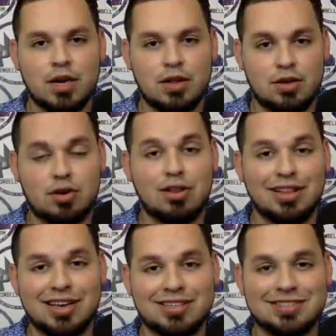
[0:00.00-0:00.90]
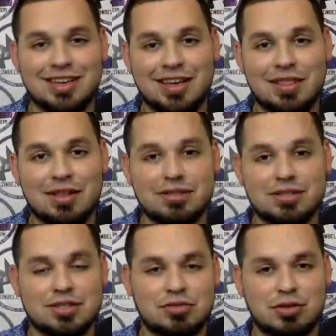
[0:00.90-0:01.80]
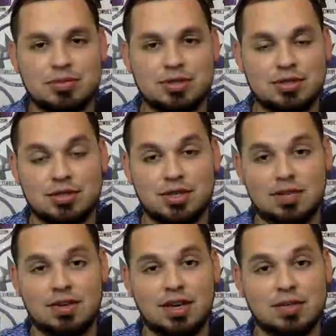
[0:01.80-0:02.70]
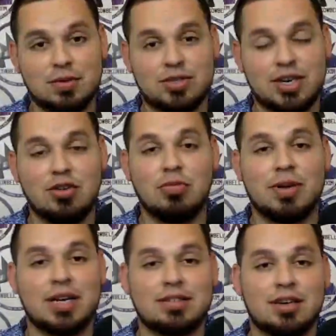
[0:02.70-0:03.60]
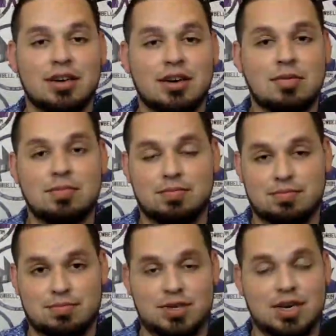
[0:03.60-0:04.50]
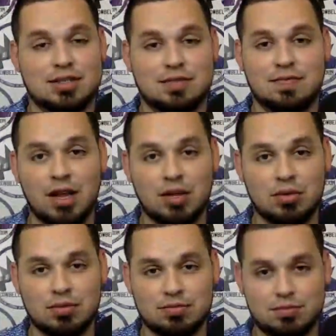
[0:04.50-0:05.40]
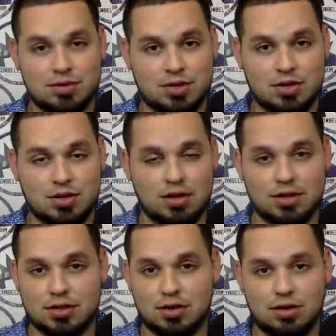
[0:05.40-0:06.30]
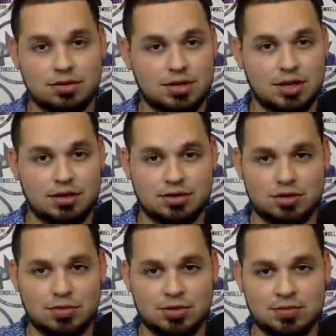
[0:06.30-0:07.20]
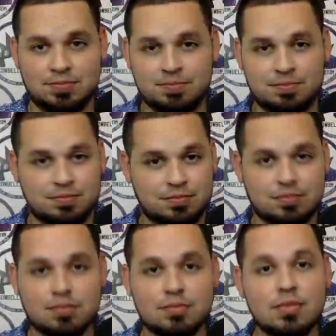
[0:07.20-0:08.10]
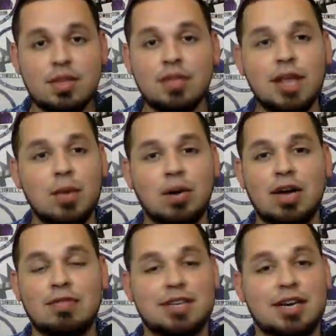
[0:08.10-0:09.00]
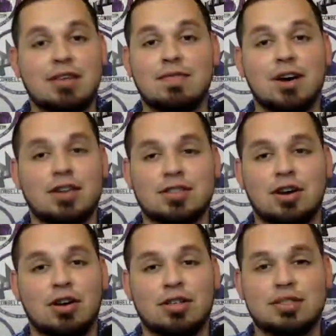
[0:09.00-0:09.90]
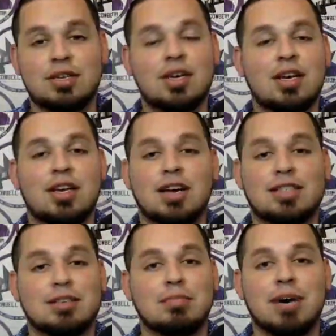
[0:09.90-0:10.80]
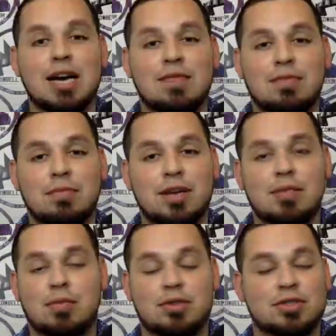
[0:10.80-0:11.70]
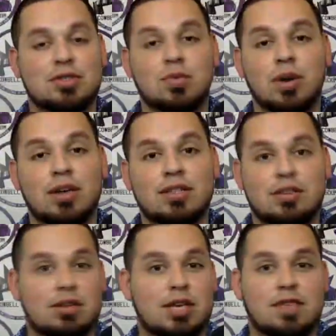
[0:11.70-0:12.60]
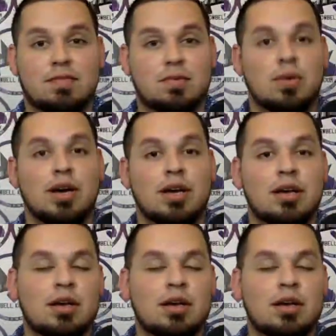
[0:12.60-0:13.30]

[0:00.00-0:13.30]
There are links in the description. Again, if you guys want to check out HoopCats.com, you guys can follow them. The links are inside the description. They will have De'Aaron Fox cards. You guys can buy it from them or just wait until they give them away.